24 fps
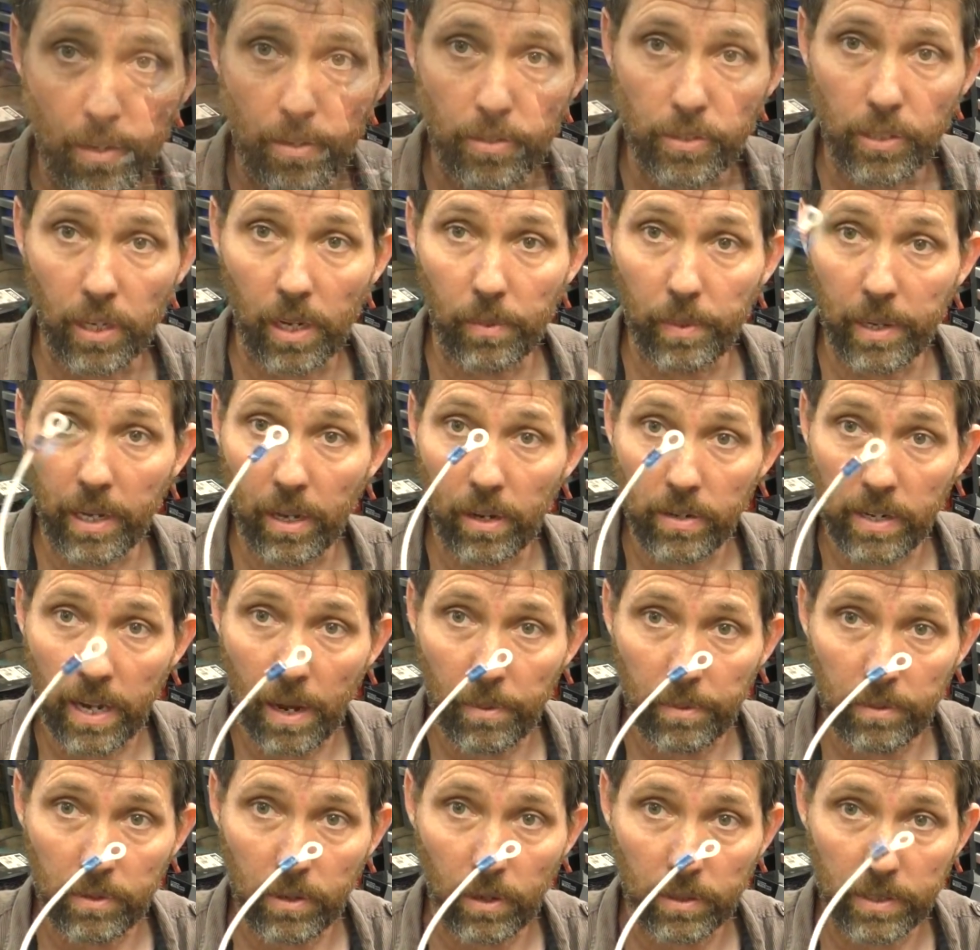So here we go,
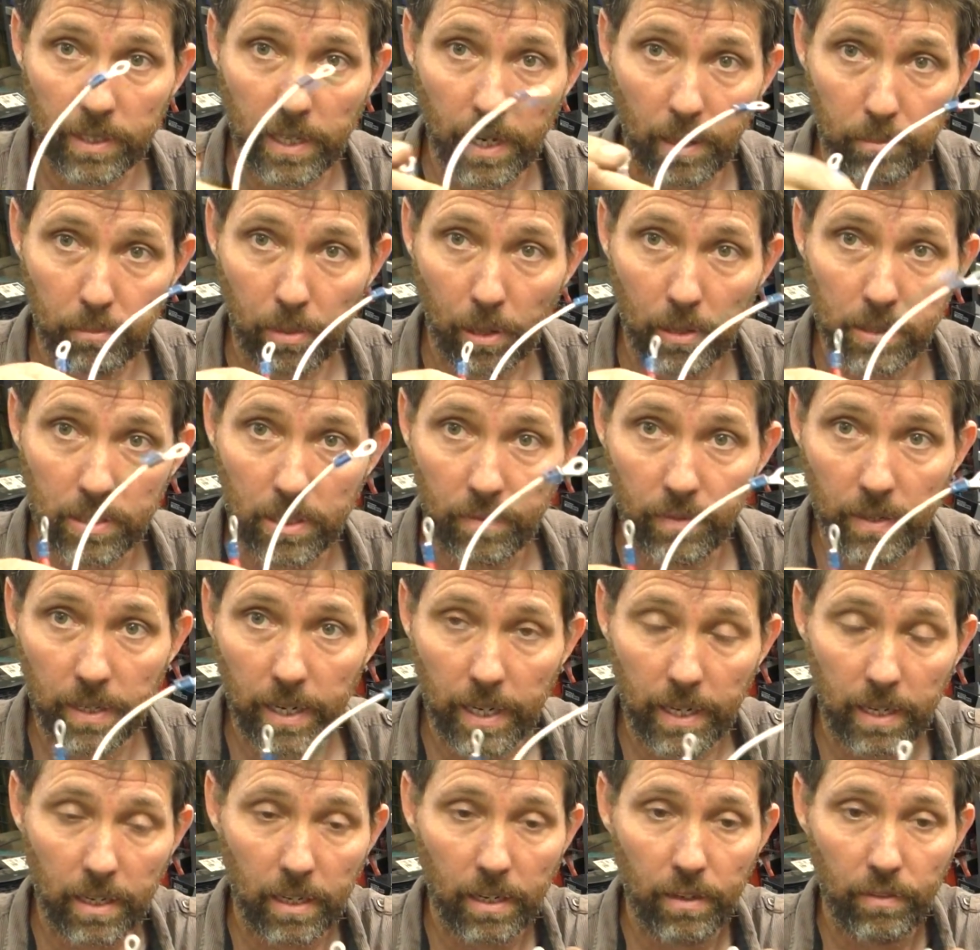now we've got our positive and
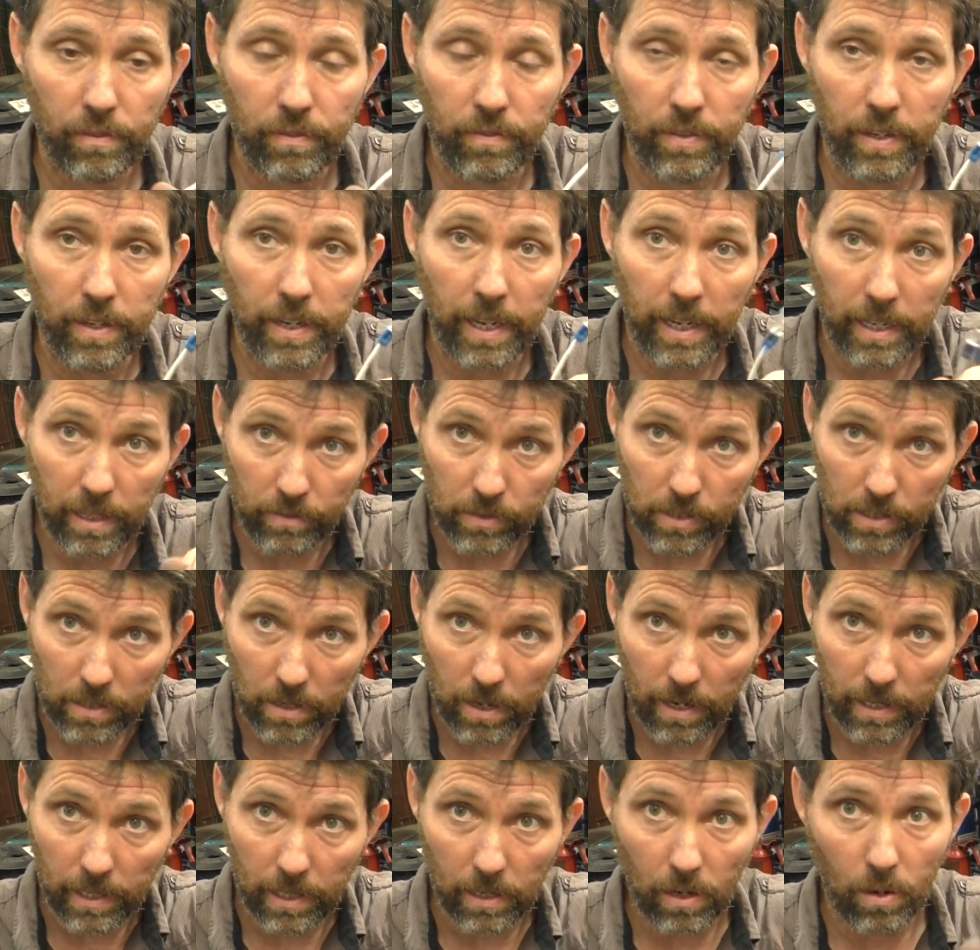negative, the negative
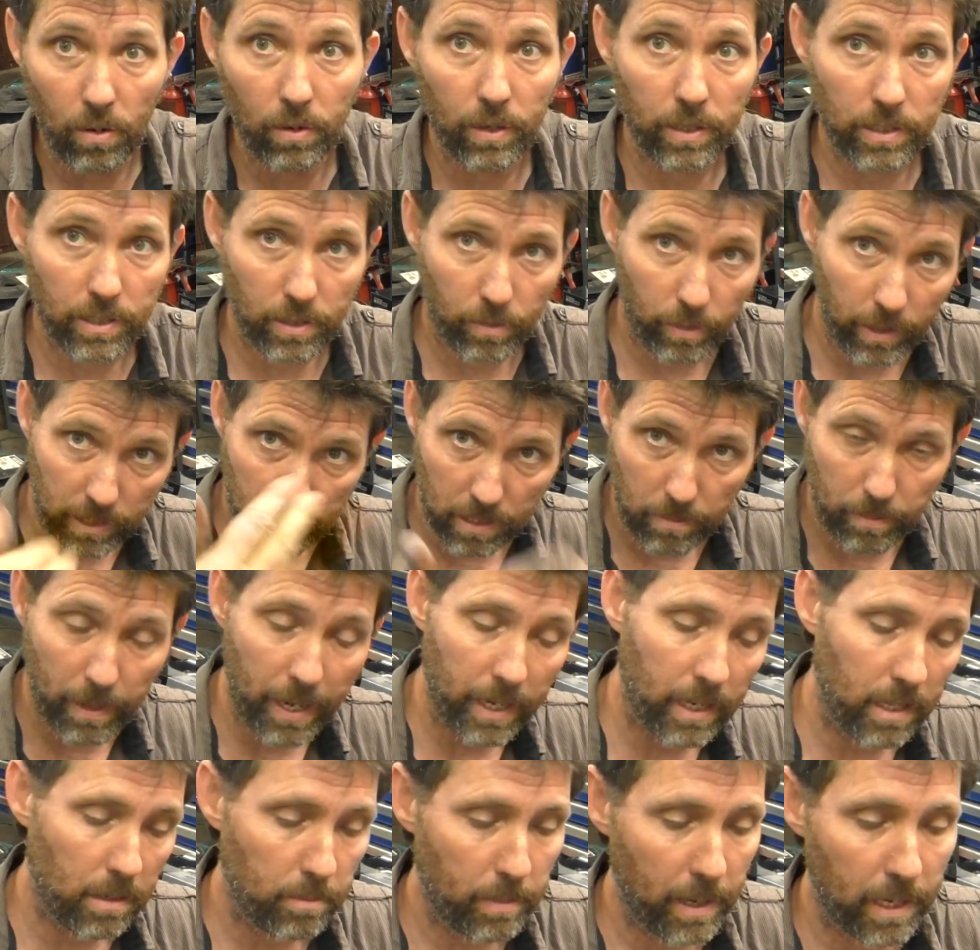slightly longer to reach the
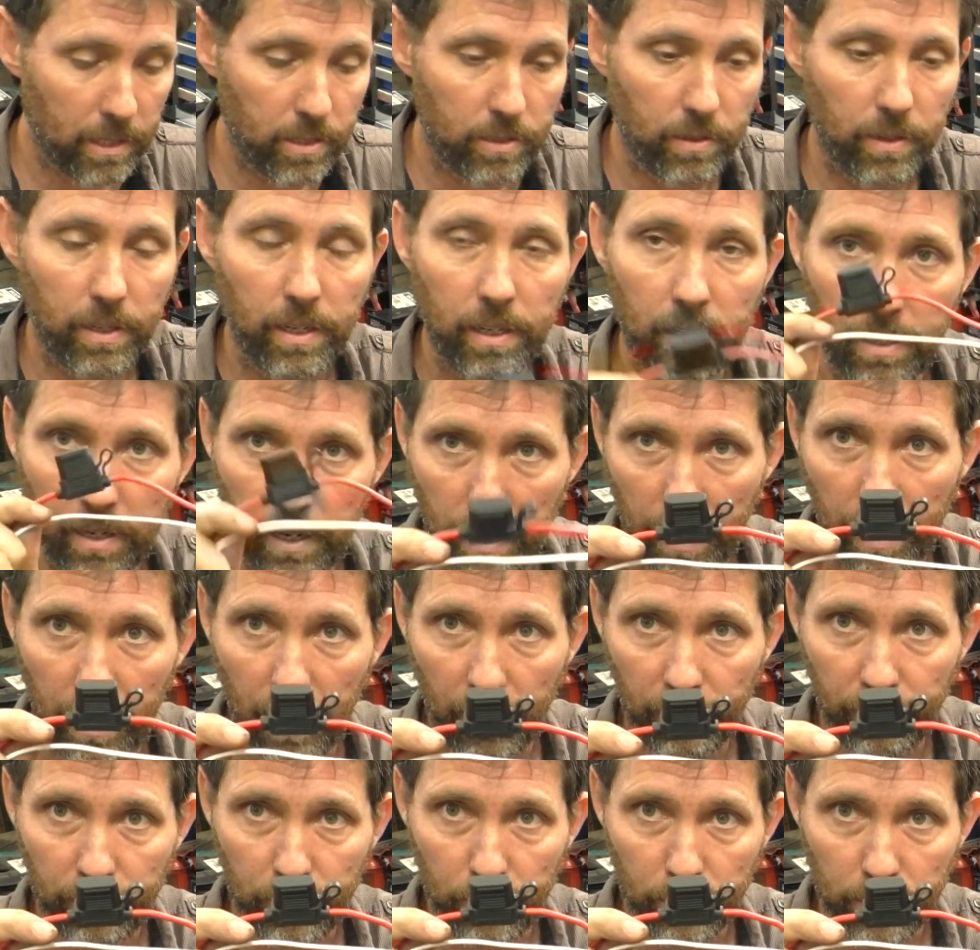back of the battery, and
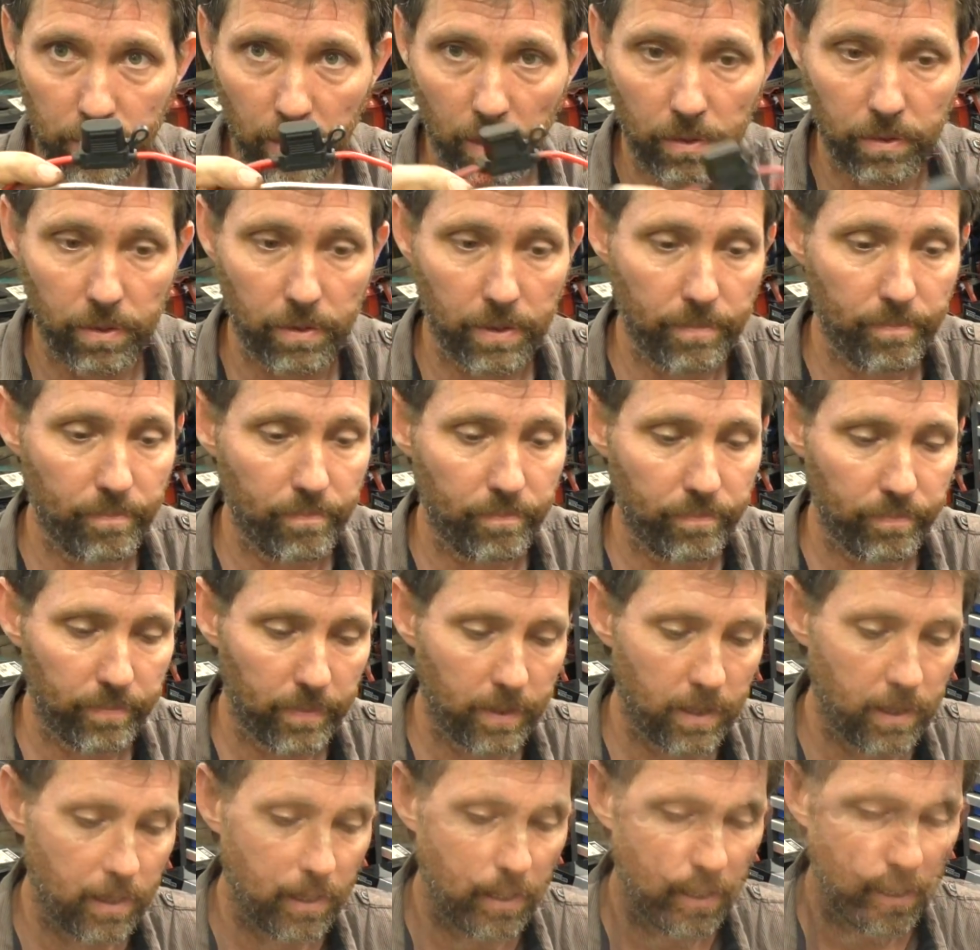our fuse holder in.
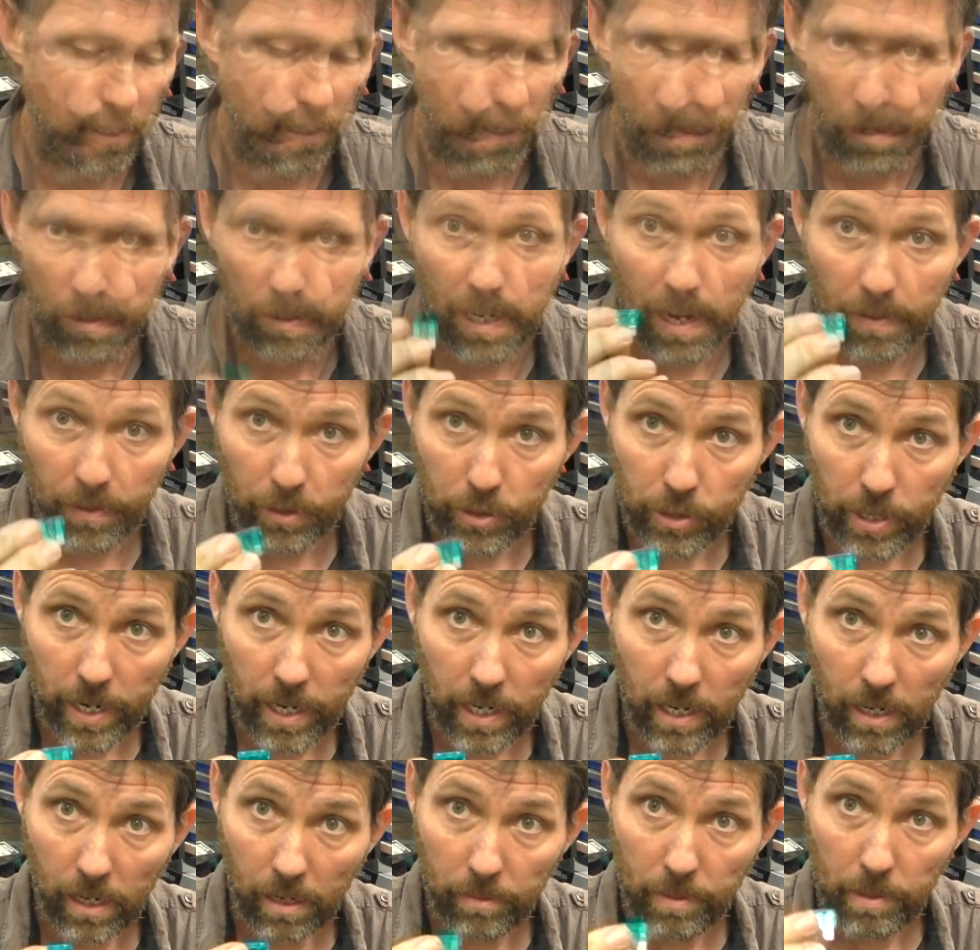Down the
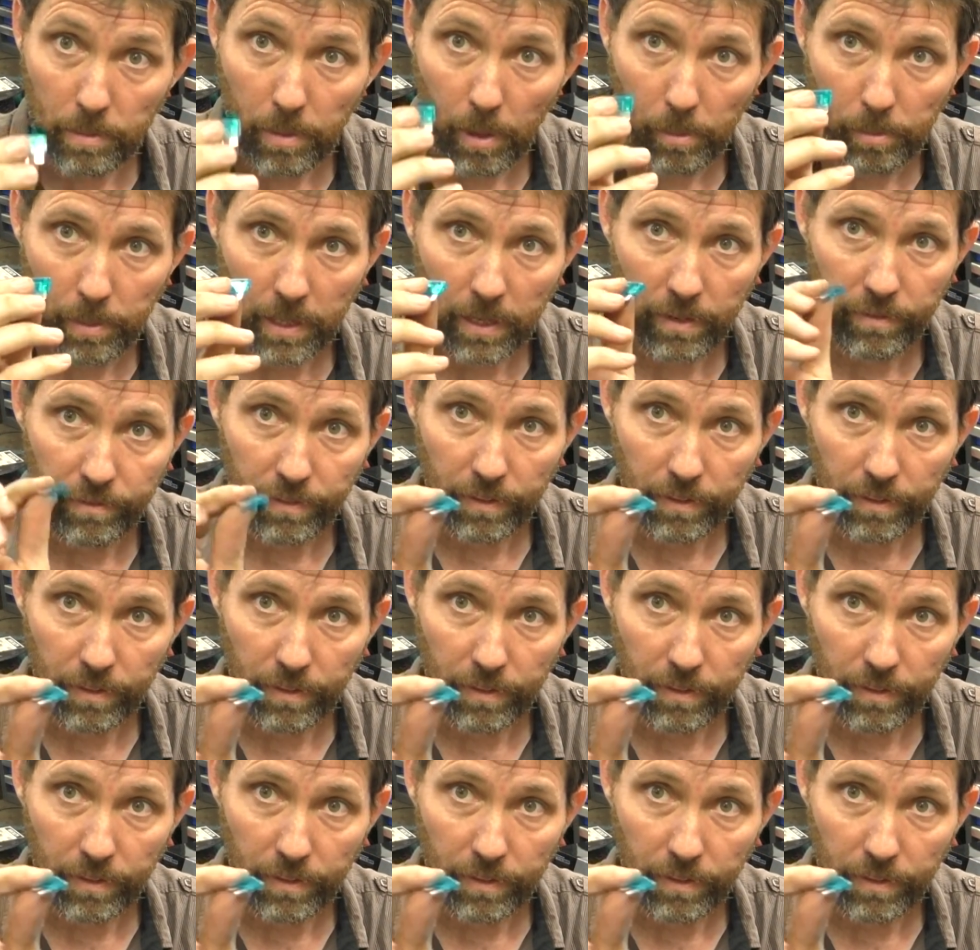track I'm going to be popping a